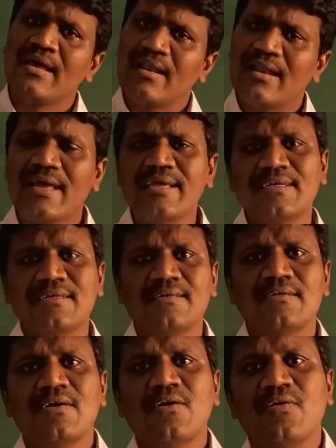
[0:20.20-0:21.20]
Like
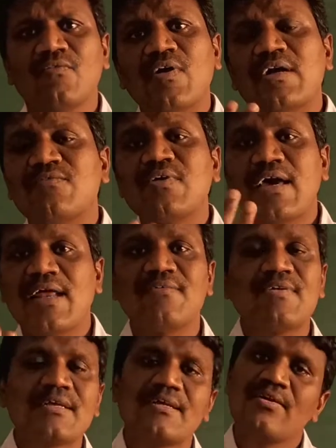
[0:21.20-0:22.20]
what we are
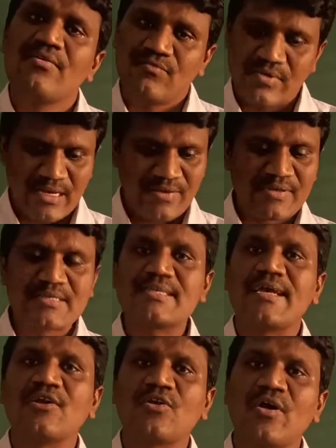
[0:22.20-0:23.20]
having
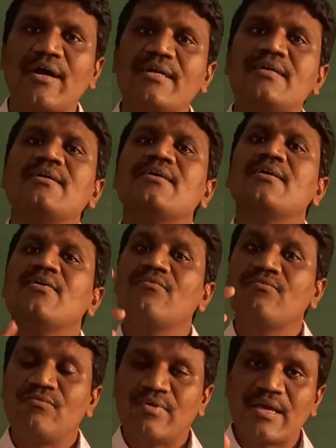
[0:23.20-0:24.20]
centroid,
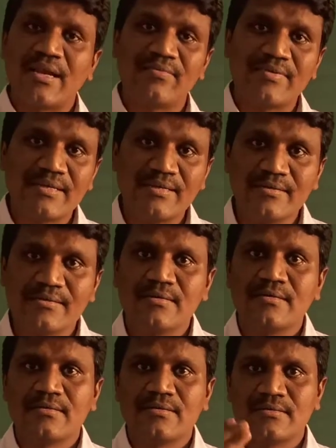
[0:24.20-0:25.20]
we are
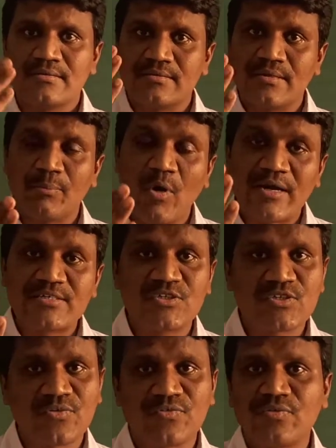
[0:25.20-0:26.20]
having the
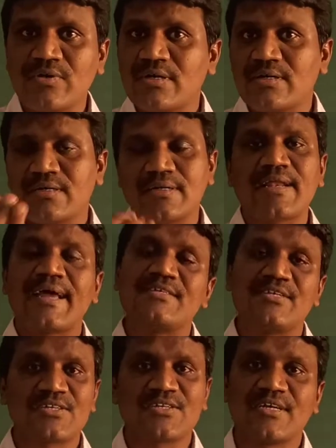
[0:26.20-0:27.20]
points of
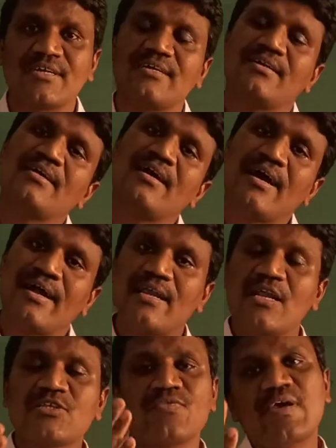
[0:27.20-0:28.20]
trisection, and
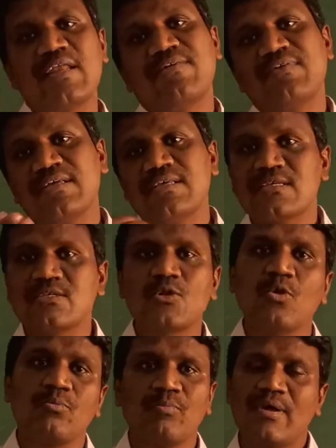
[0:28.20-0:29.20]
also we are having
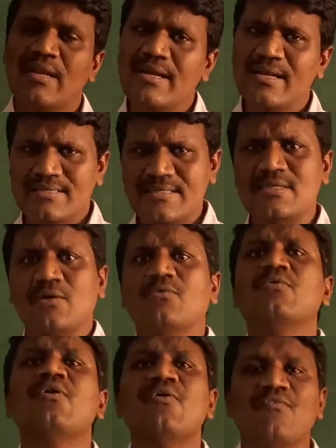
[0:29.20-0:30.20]
slope. Let us see now.
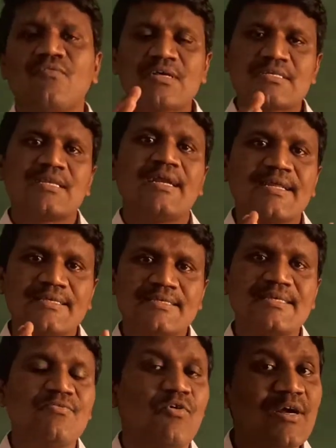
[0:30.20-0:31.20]
First let us
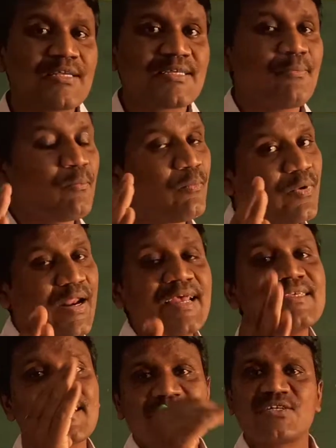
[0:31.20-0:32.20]
see what is a
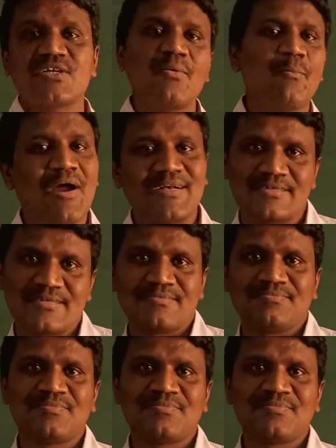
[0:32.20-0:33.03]
trisectional points.